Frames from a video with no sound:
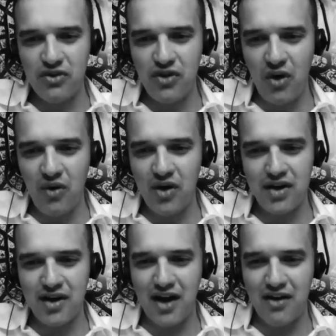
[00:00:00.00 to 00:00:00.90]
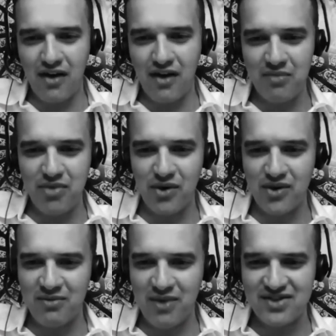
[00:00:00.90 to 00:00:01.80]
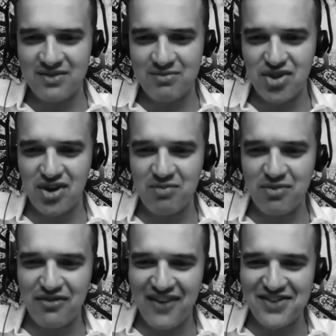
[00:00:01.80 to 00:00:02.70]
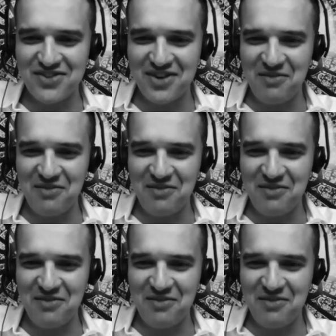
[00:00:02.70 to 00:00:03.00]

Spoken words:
Noah that got her heart broken by some jerk professor.